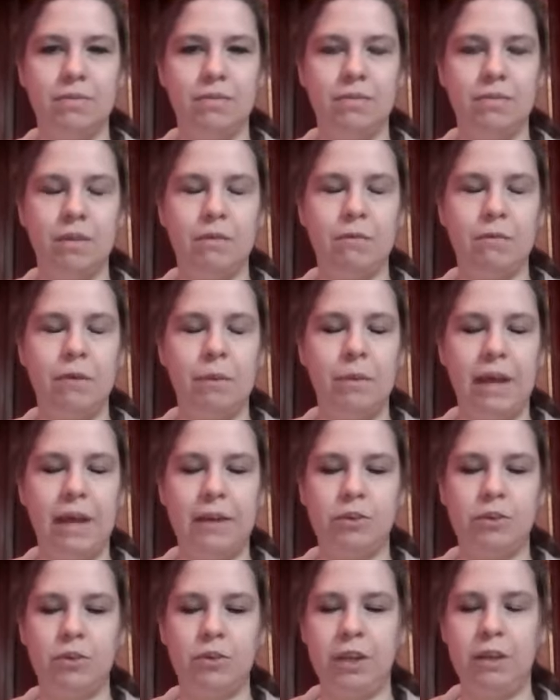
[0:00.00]
And from
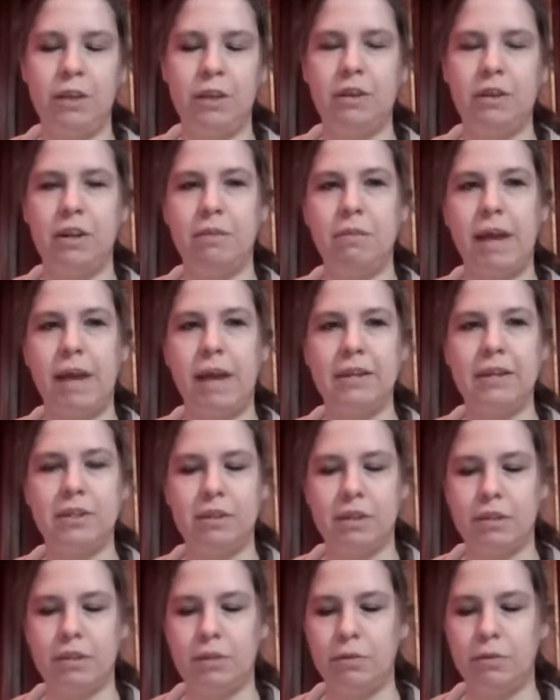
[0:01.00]
that tree, you can
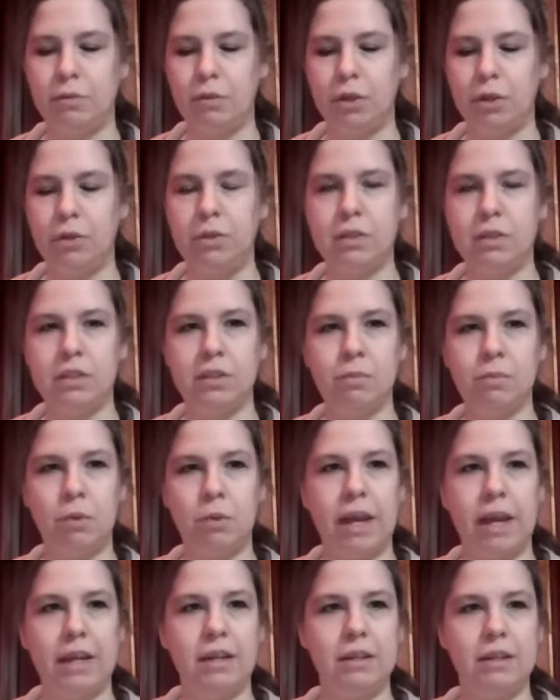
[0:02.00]
imagine that the roots
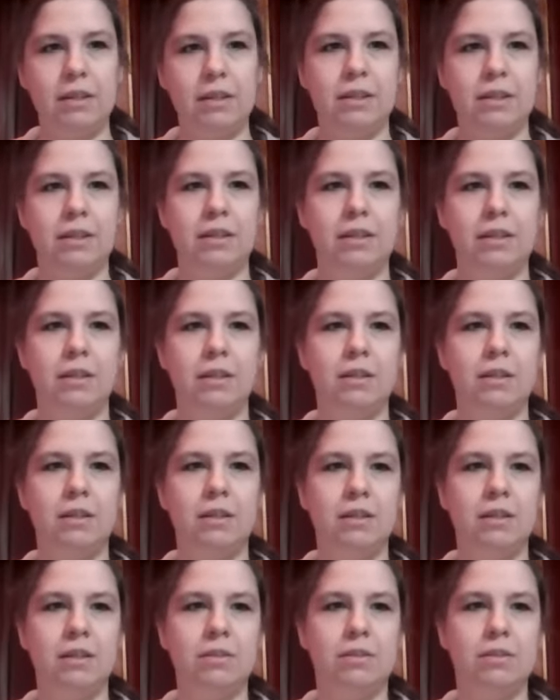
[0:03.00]
spread,
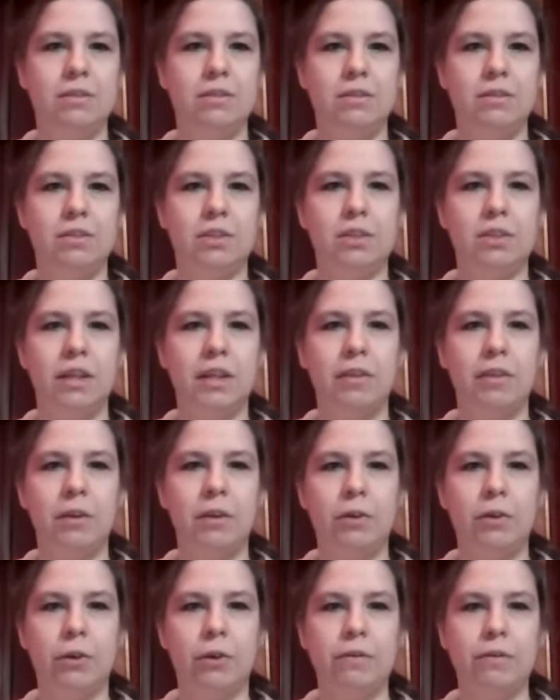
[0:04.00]
just like the
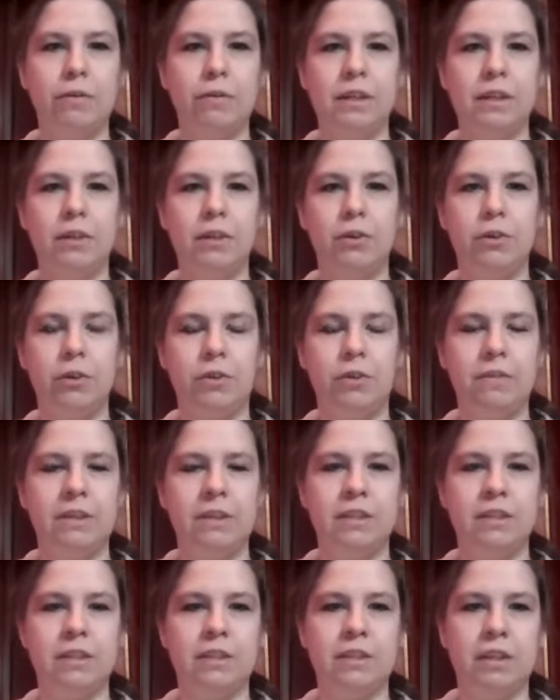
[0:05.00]
nerves in your
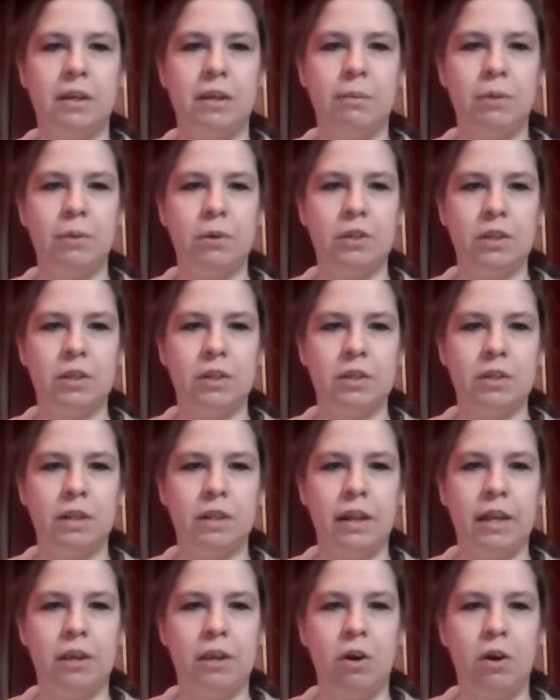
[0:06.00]
nervous system, or just
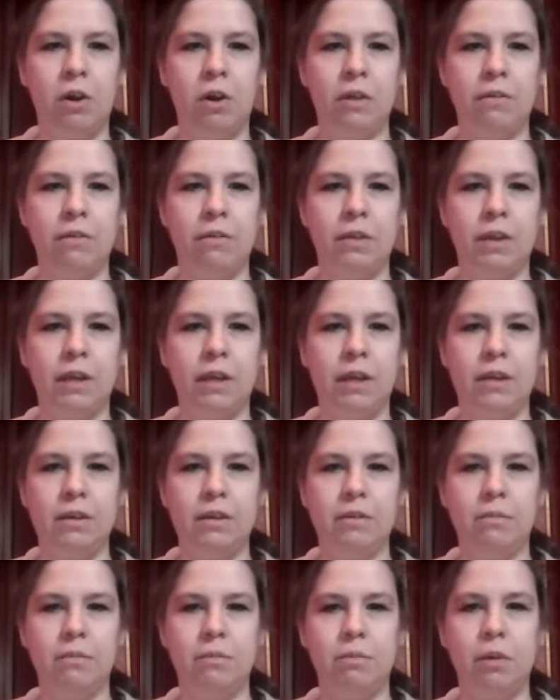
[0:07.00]
like all of the
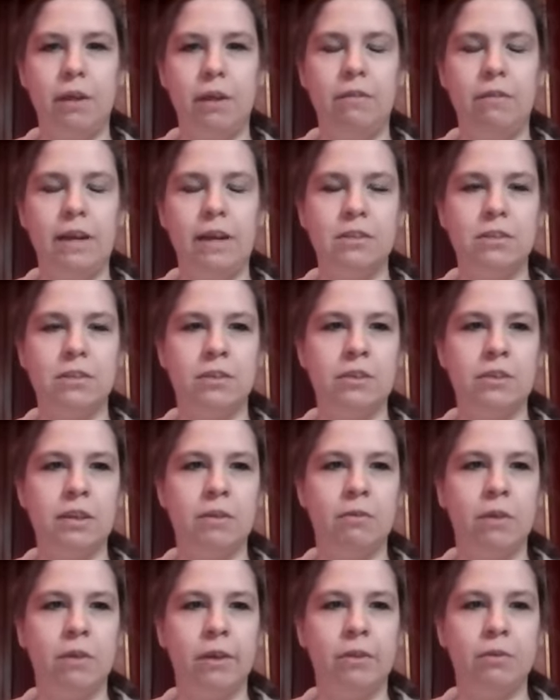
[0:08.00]
blood vessels that
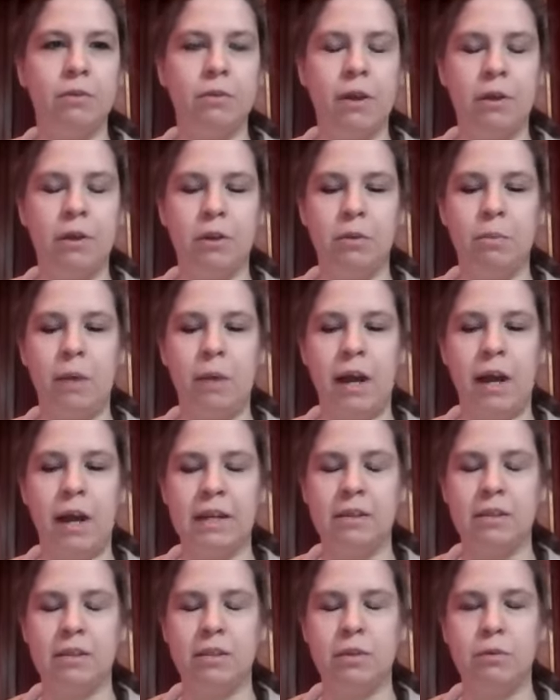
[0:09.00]
run throughout your body,
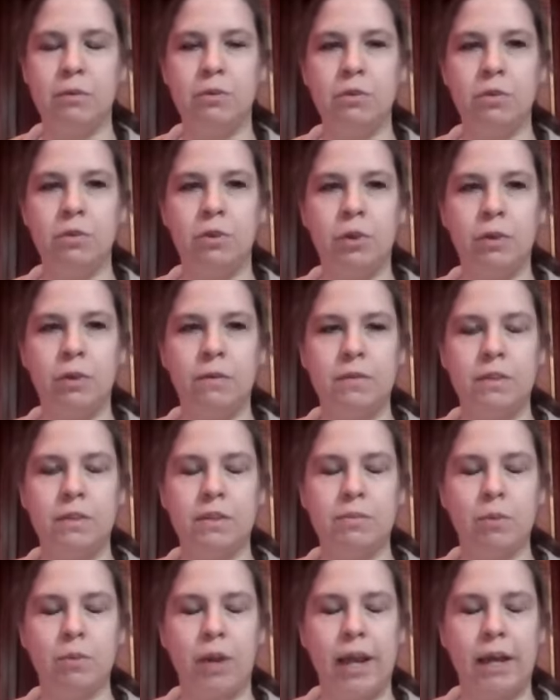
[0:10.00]
is that those nerves
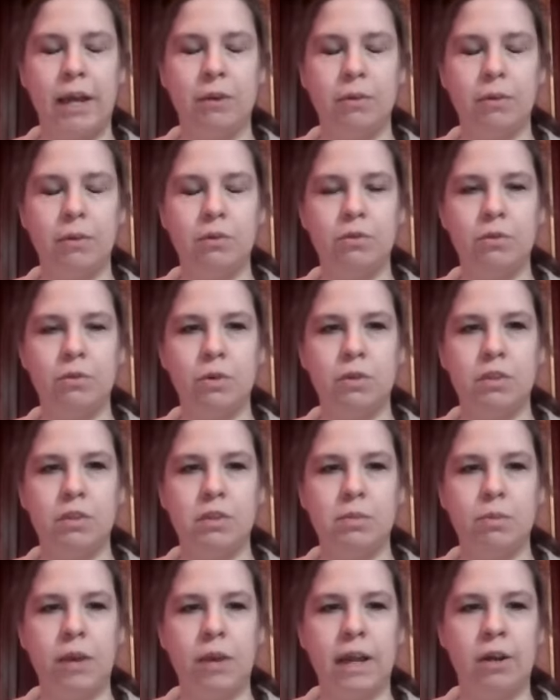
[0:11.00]
spread, or those roots
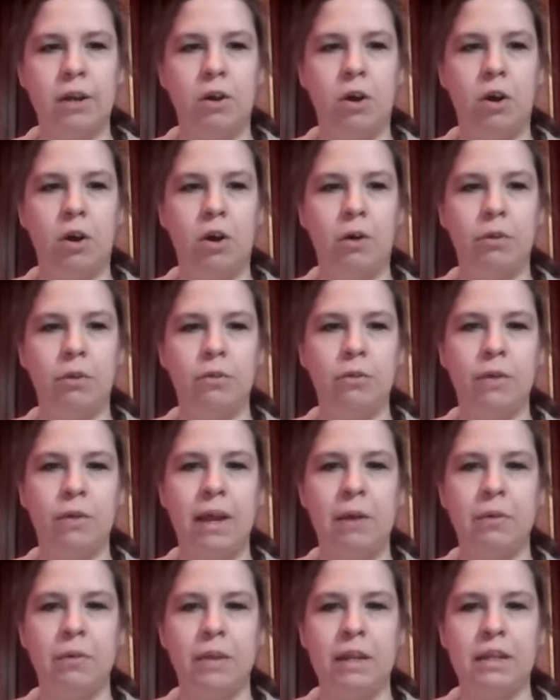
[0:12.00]
spread all
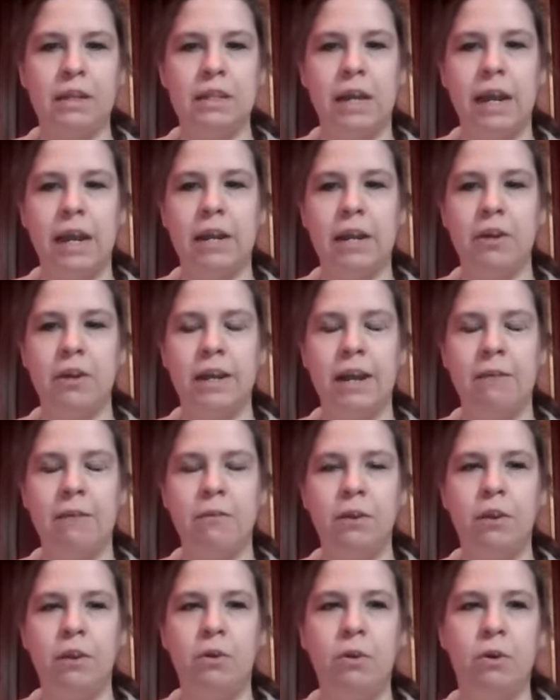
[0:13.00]
throughout the entirety,
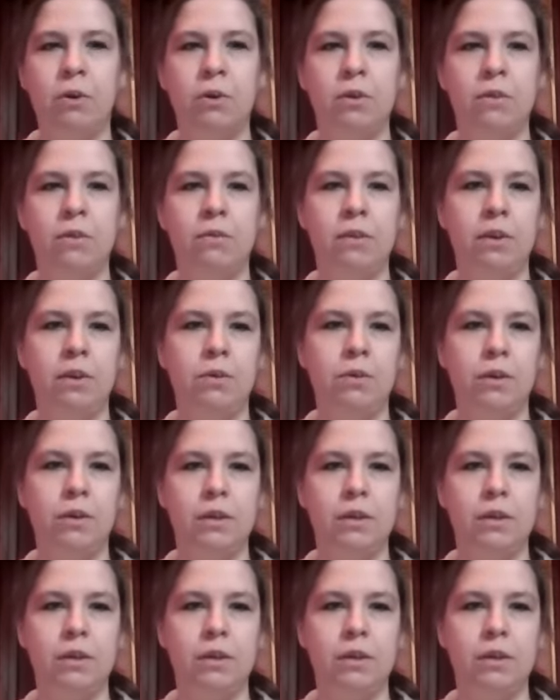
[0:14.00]
every corner of you,